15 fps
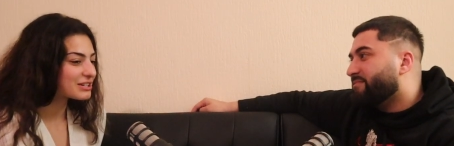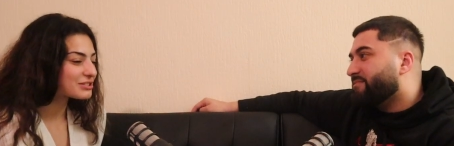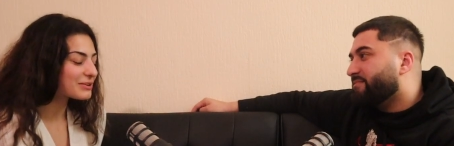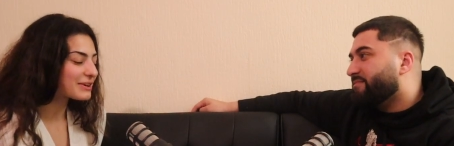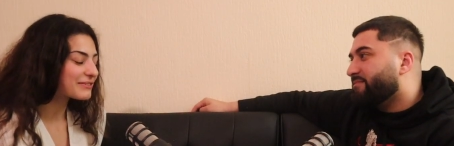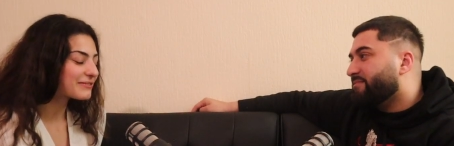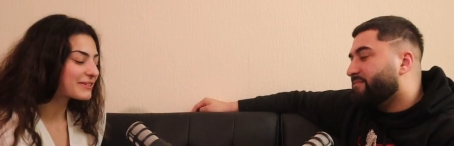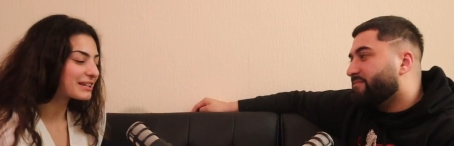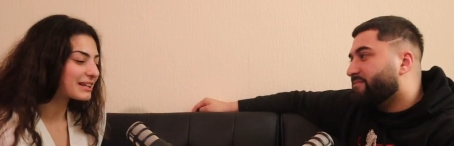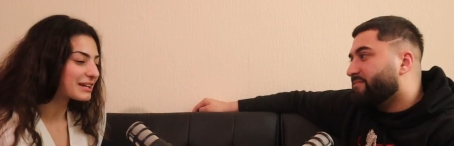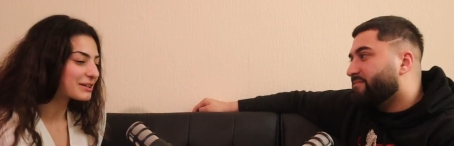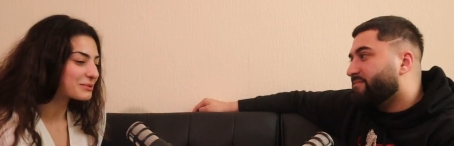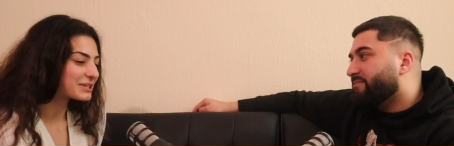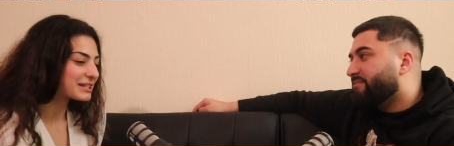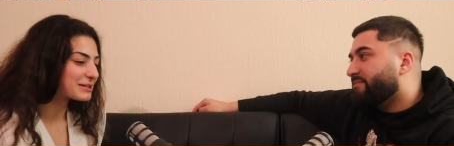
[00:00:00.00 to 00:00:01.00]
Speaker 1: So I feel
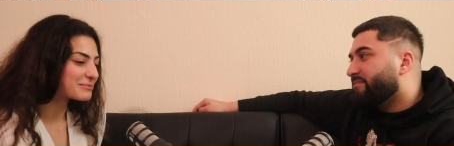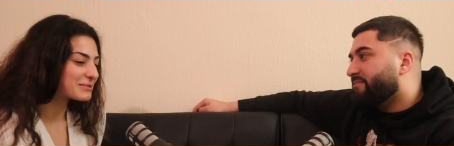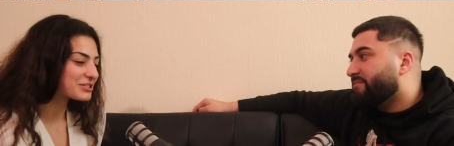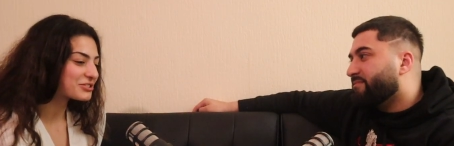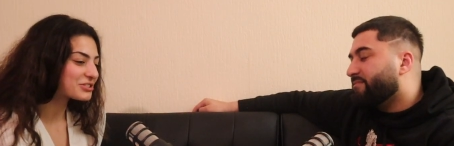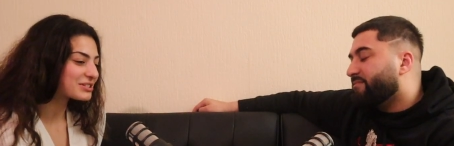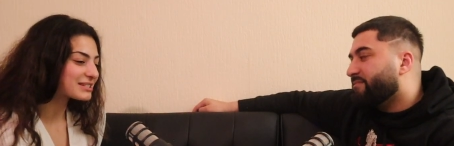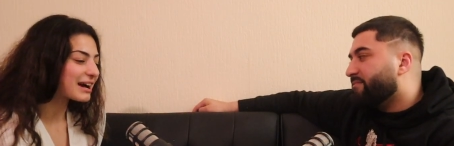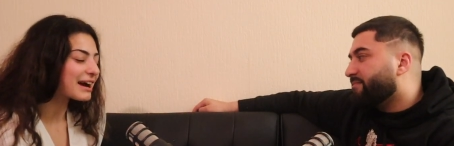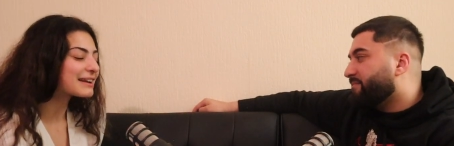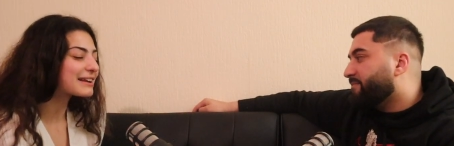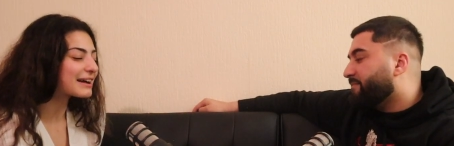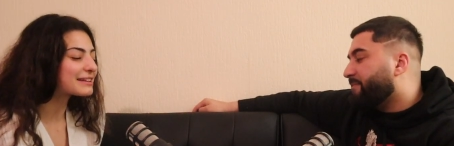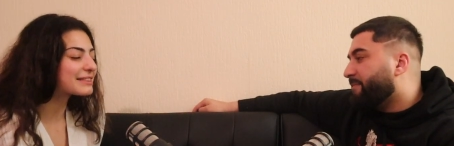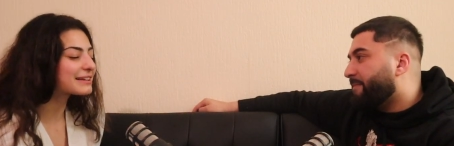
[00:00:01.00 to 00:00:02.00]
like with him it's just
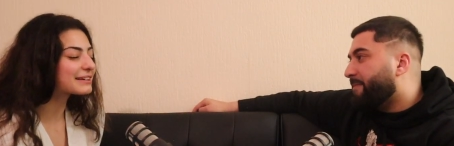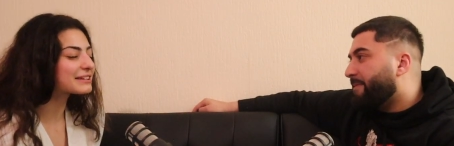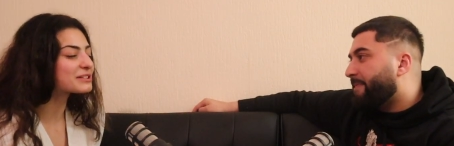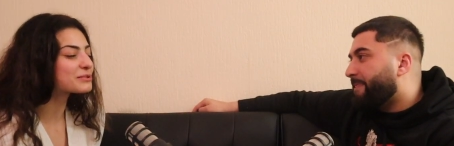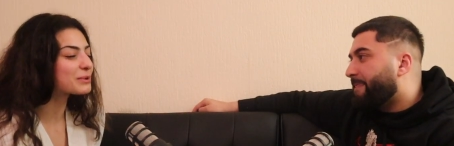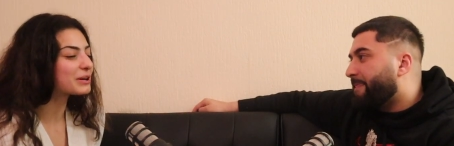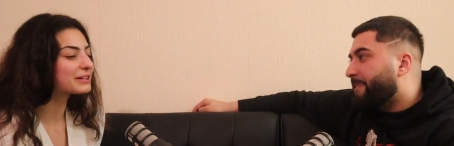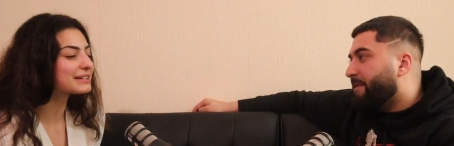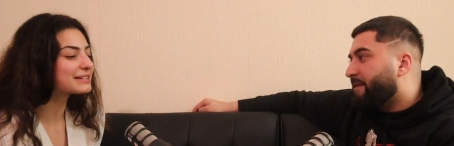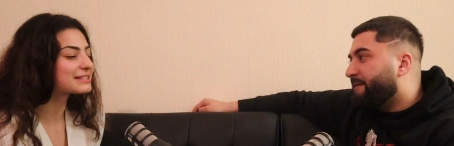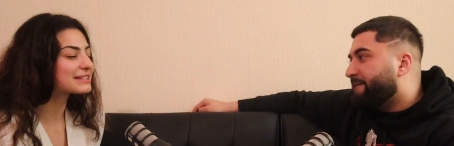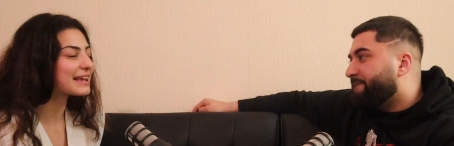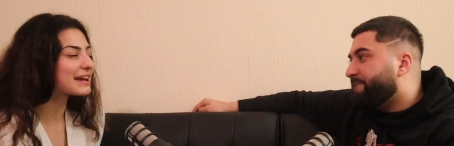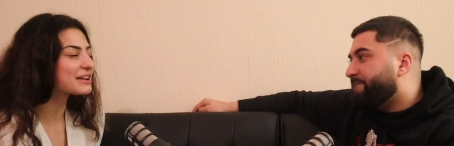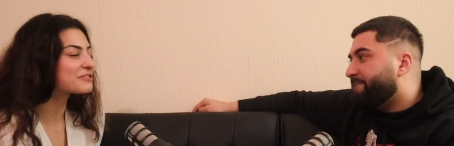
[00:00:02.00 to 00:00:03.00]
and I think as well he's
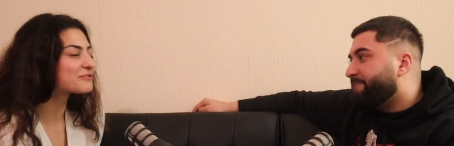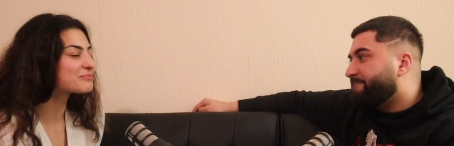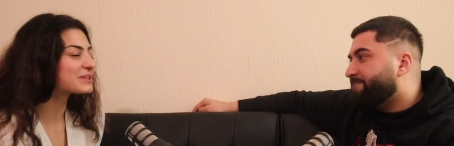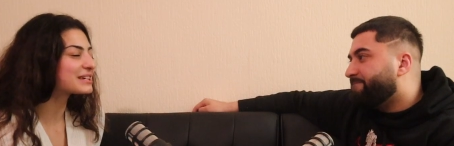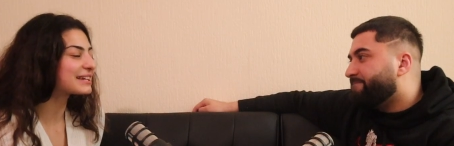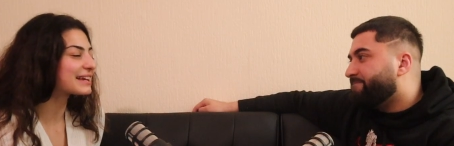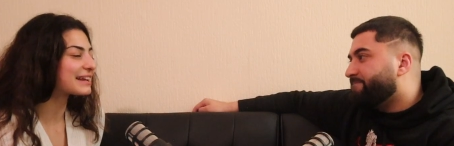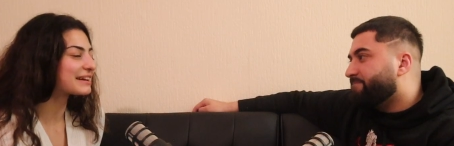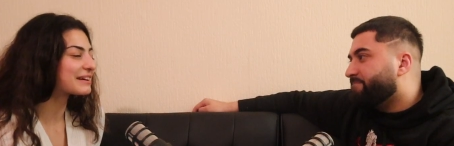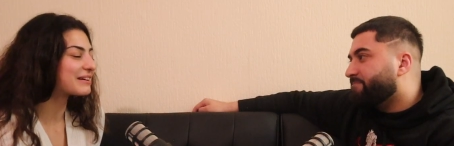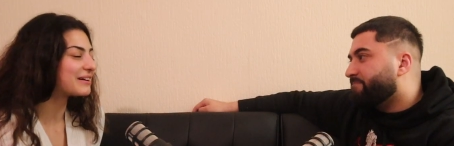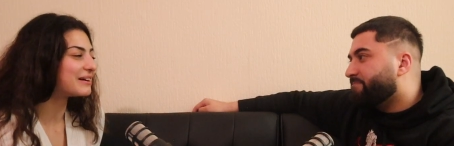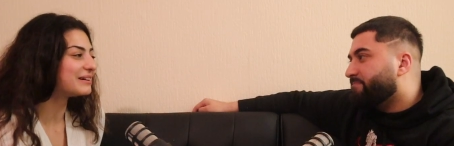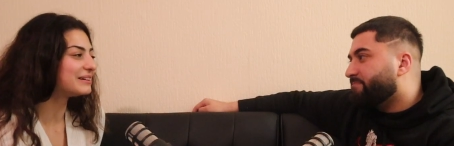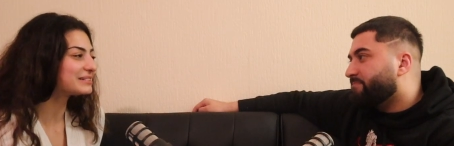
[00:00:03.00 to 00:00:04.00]
scared of me getting
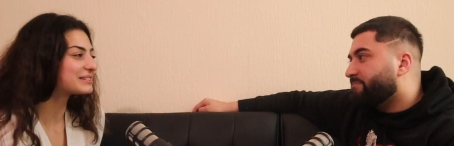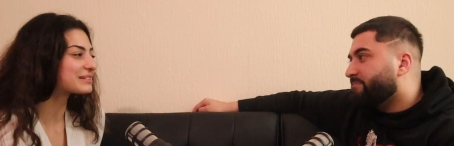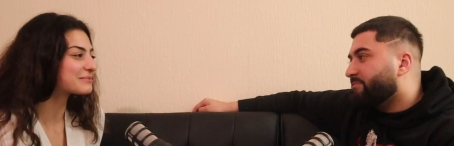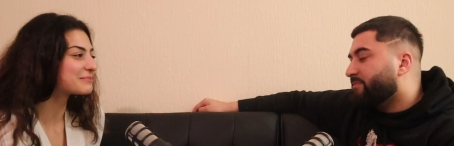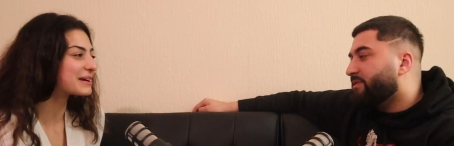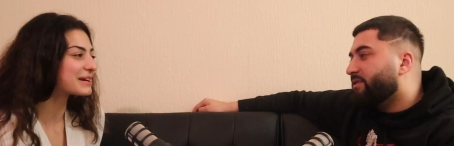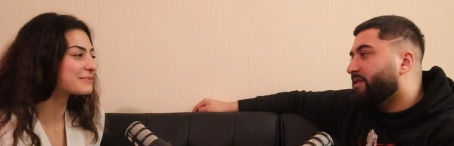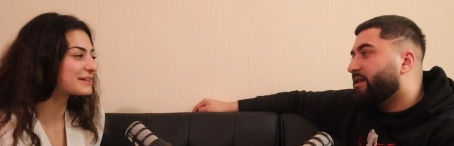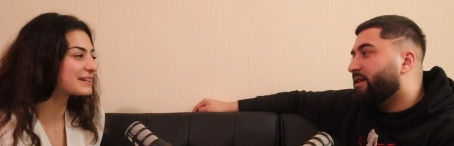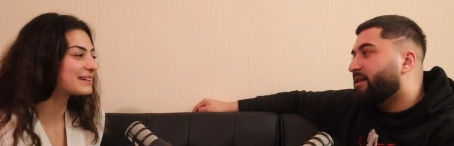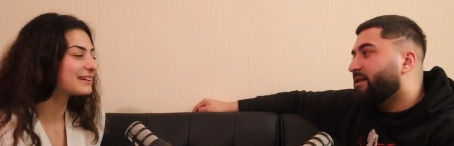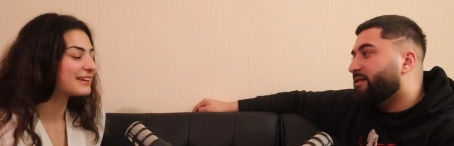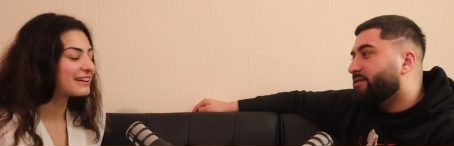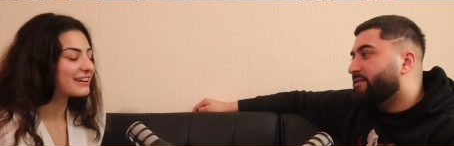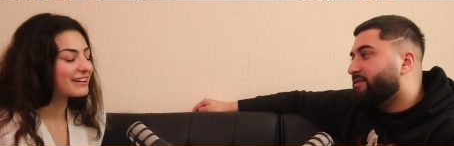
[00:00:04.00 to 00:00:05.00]
hurt, maybe.
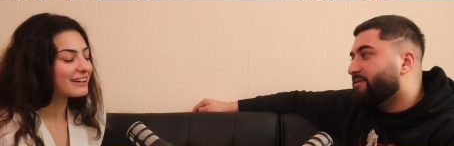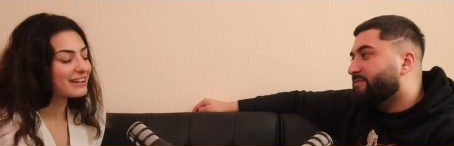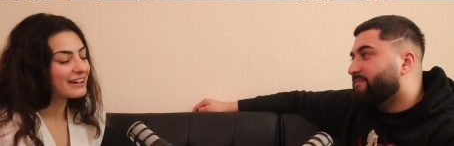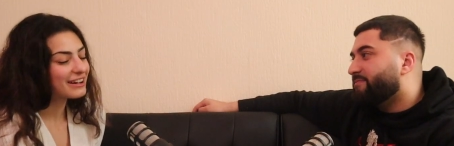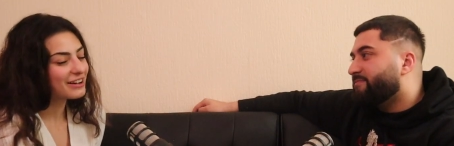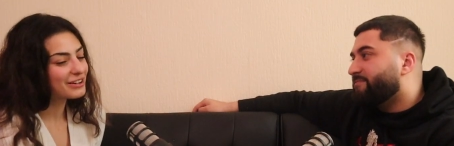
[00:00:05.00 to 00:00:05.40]
Yeah, yeah.